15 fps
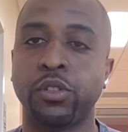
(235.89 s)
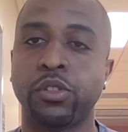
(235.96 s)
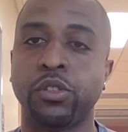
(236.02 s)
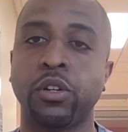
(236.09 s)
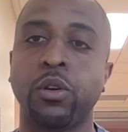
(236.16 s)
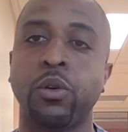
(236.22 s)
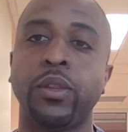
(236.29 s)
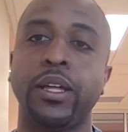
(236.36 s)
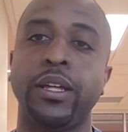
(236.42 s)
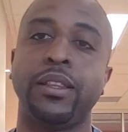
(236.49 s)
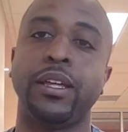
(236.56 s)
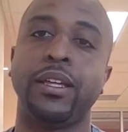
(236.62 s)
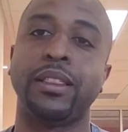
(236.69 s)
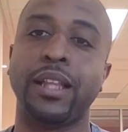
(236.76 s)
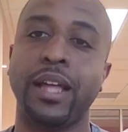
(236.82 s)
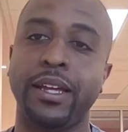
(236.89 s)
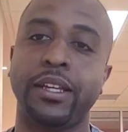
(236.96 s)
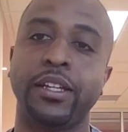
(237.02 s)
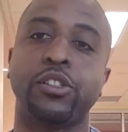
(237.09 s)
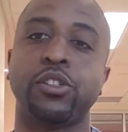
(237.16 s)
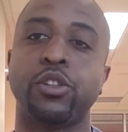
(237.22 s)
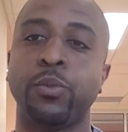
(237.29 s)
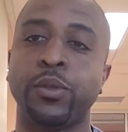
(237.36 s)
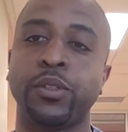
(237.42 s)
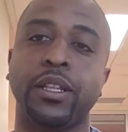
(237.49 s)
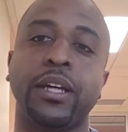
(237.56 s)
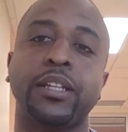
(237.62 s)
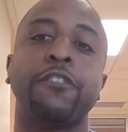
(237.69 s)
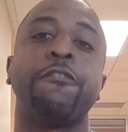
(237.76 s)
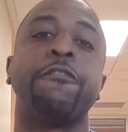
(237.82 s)
So they like it so much.
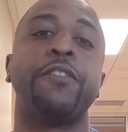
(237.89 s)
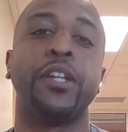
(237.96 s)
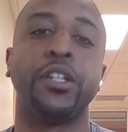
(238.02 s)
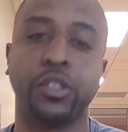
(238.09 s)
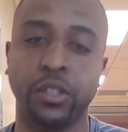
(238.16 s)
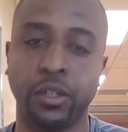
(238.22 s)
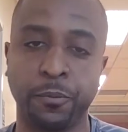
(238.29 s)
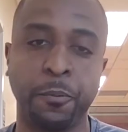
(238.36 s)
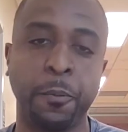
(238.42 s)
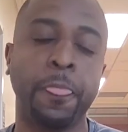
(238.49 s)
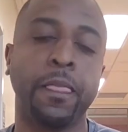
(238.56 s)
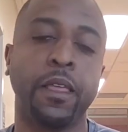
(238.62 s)
They like the vision